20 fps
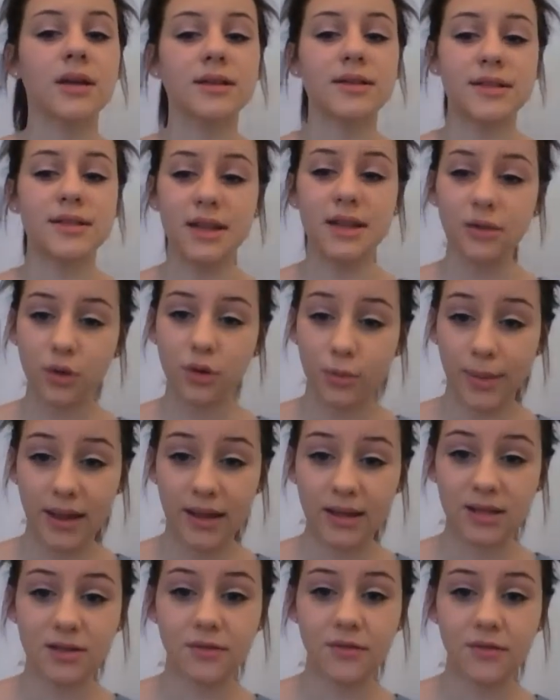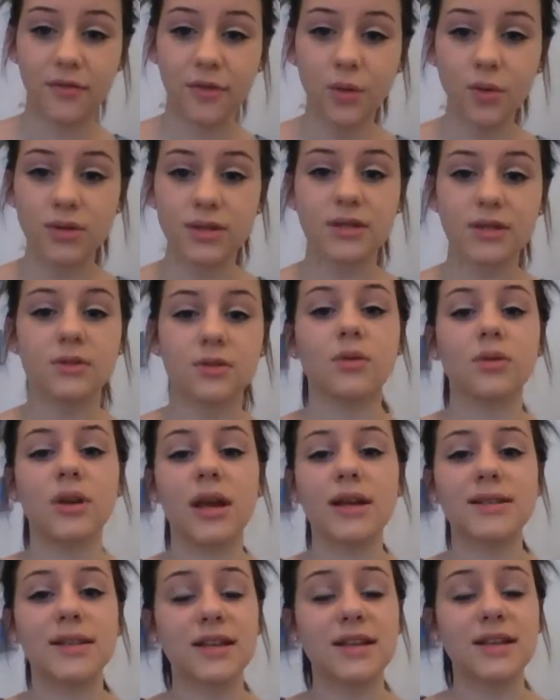Zero-based forces
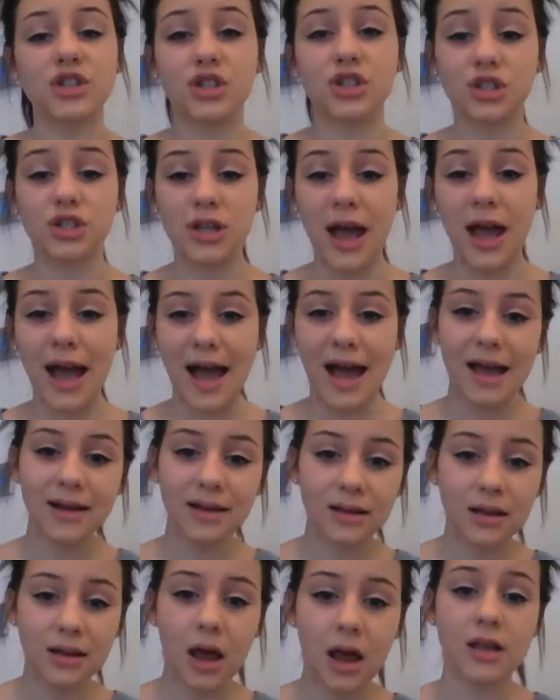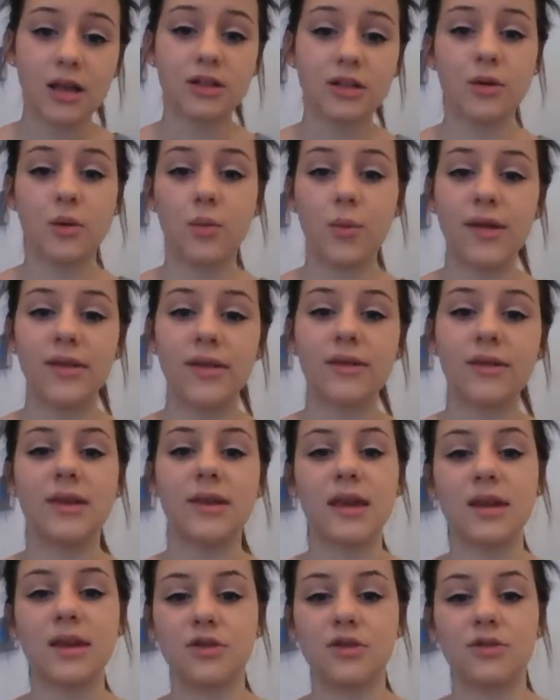organisations to analyse whether the
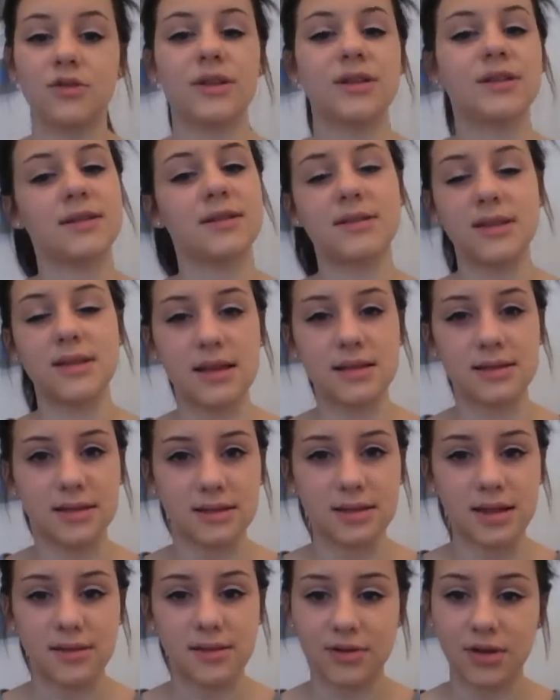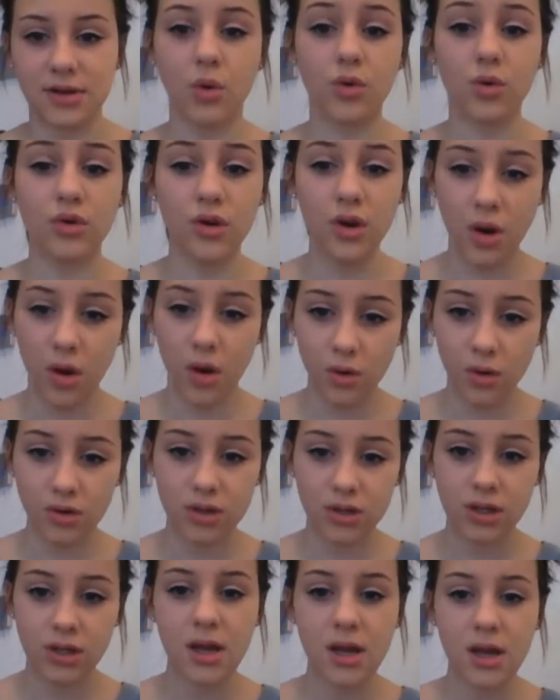increase is necessary or
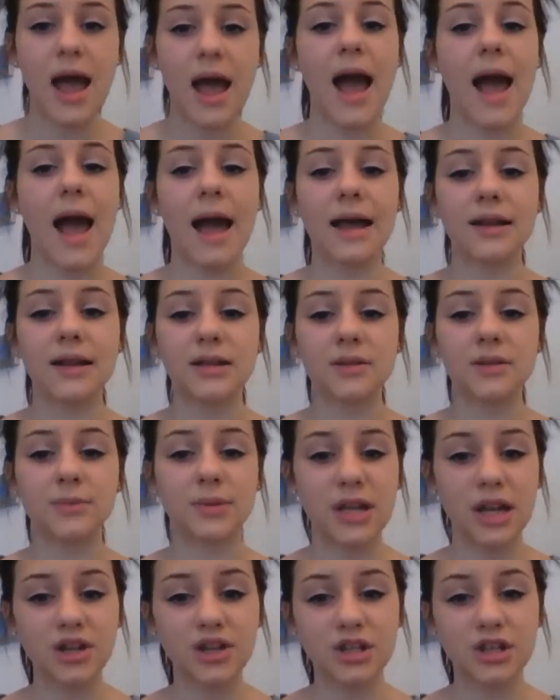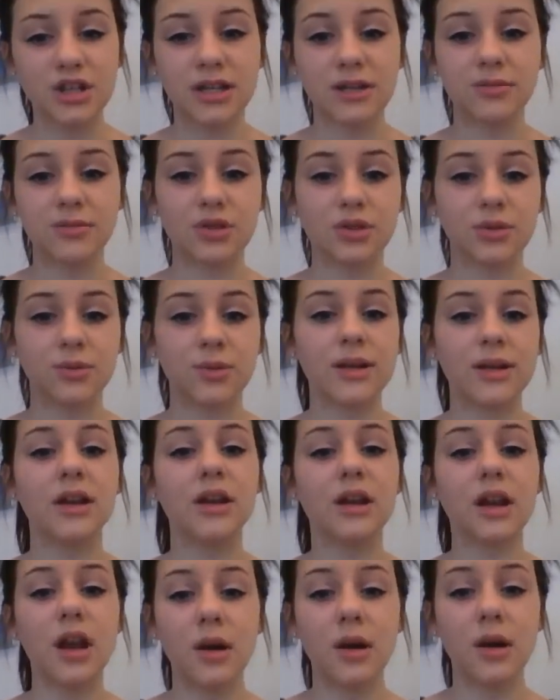not, and potentially result in a
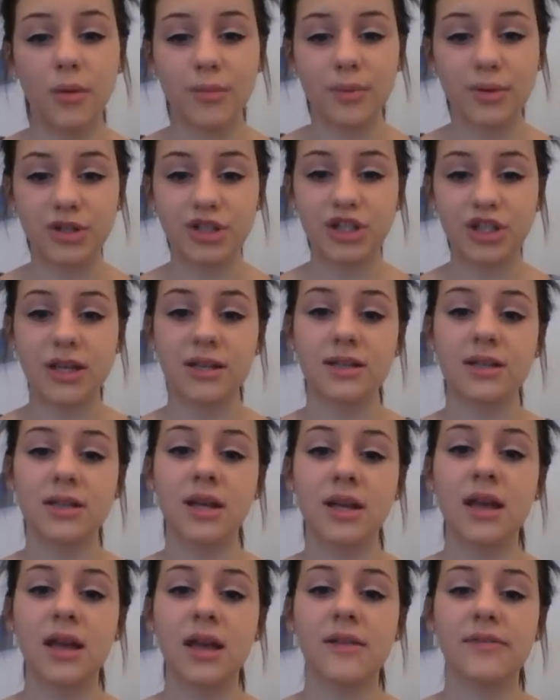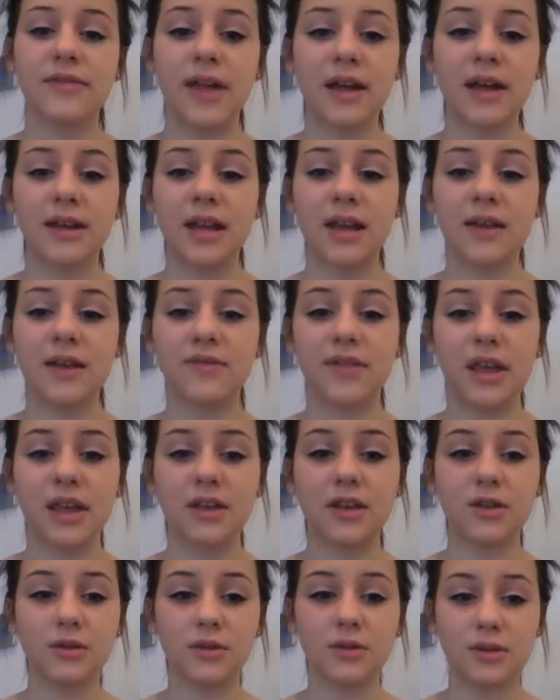lower budget than if they
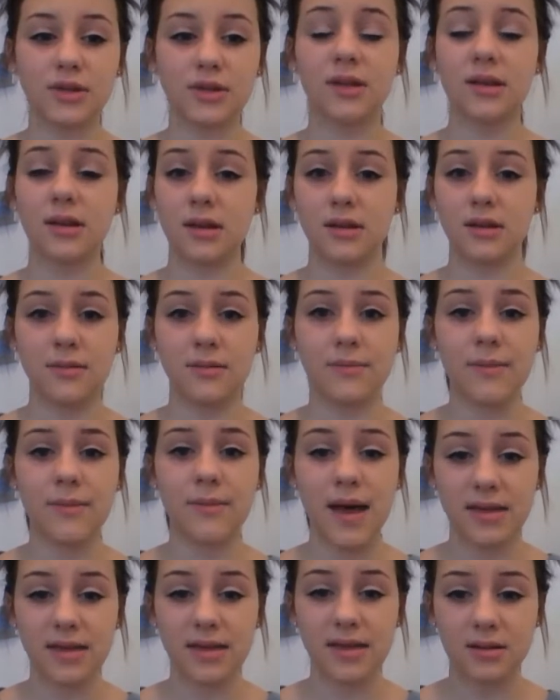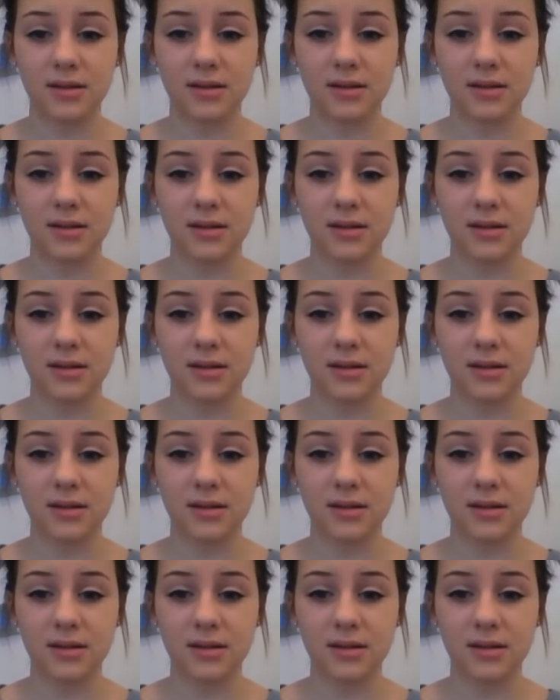used the other method.